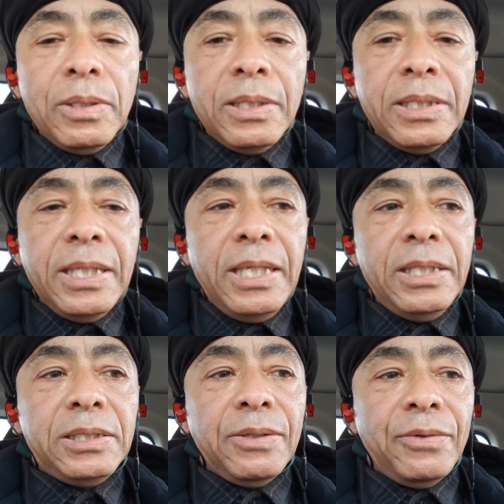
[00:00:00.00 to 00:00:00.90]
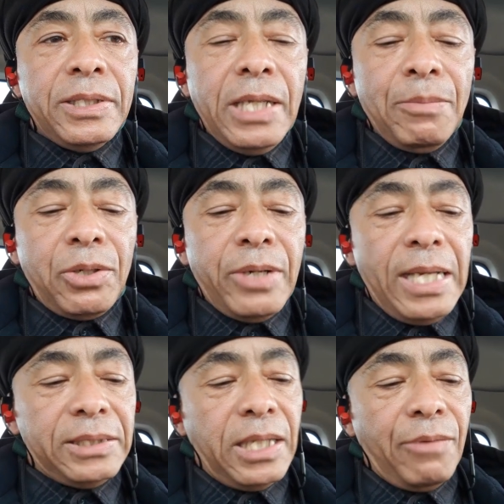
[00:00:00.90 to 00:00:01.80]
These
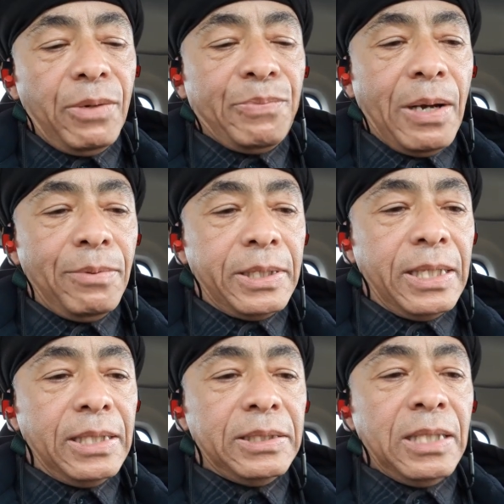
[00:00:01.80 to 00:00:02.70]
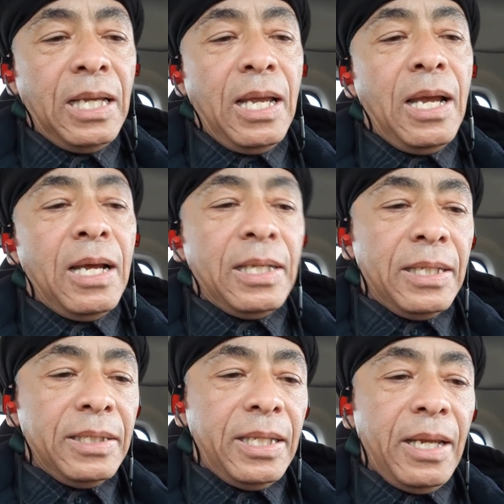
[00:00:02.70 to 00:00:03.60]
Democrats and Republicans,
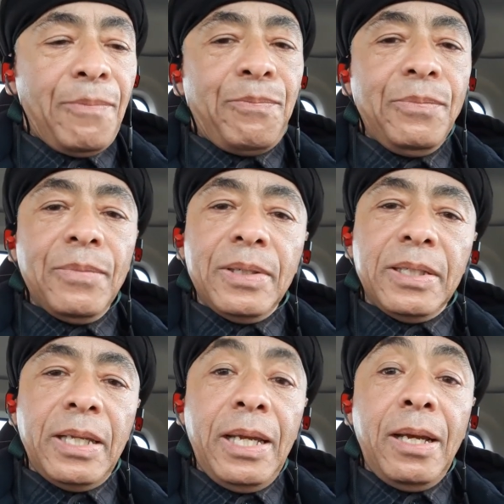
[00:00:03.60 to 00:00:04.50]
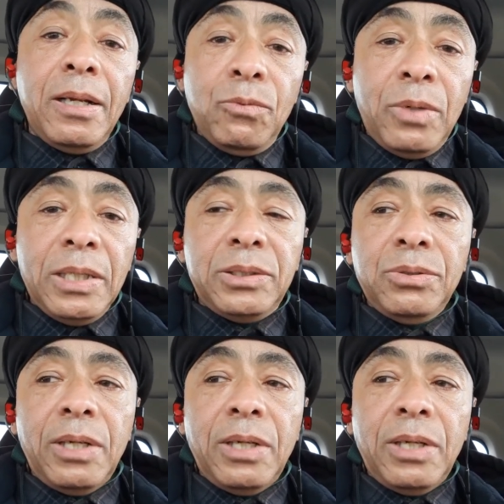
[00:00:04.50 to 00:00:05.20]
they are the ones who are